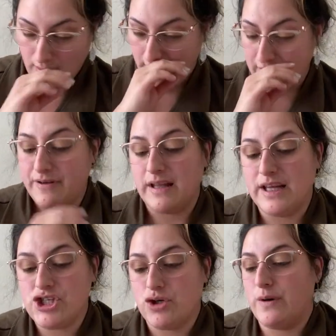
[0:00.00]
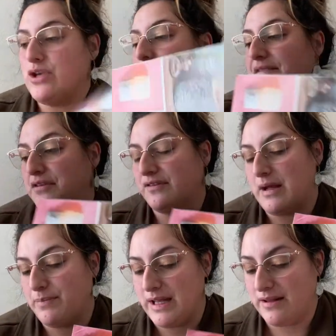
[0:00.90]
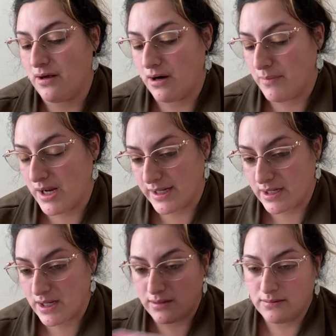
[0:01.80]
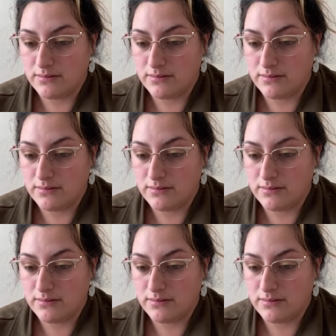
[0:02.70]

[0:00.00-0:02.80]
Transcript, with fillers: If I let you in, you have to stop playing the harmonica.